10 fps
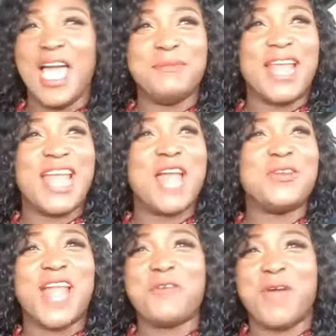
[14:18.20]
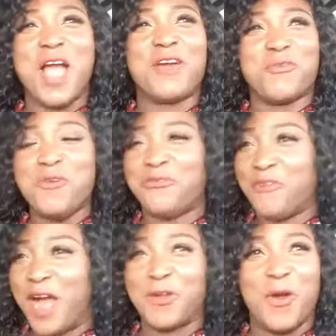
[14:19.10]
nanado danko
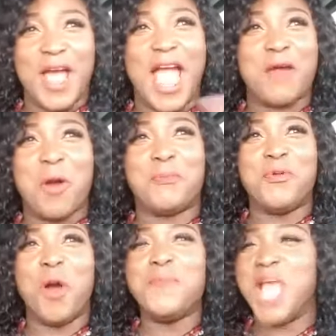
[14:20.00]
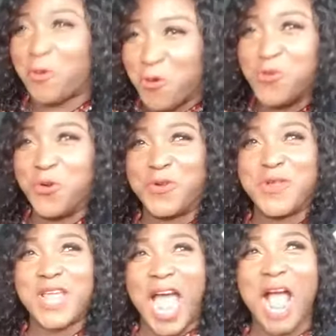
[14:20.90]
akufu ado e kope obi akuno
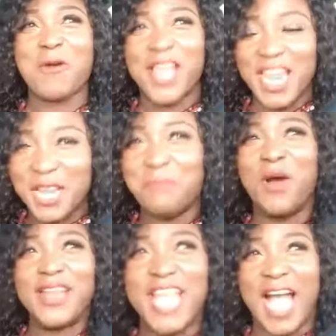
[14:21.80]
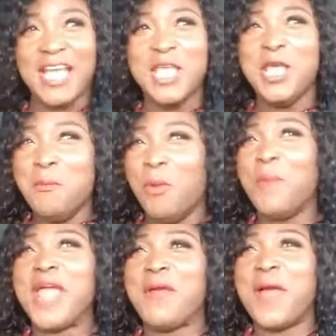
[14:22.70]
akoye ne bone a
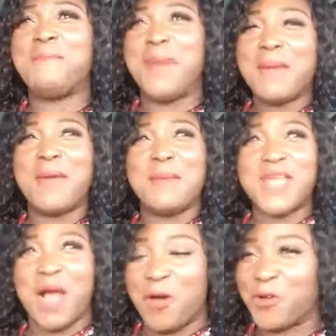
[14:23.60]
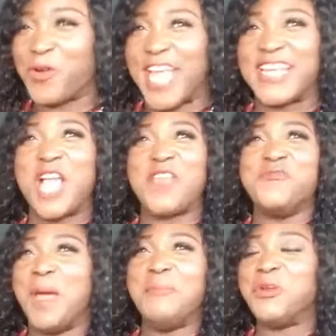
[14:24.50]
Mummy, her bear may be our no, yet you
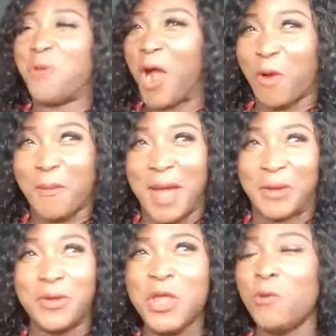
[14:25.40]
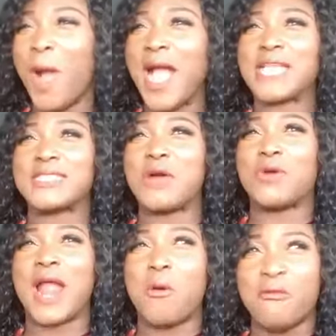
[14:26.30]
may be quack commando. One cassa
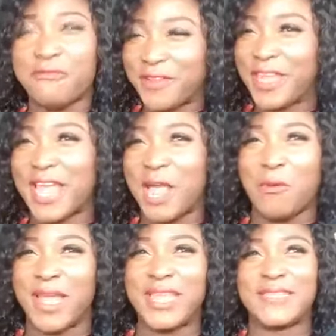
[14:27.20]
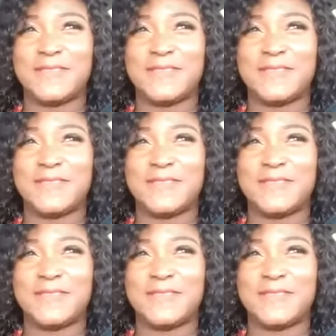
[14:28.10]
cra won't fit away.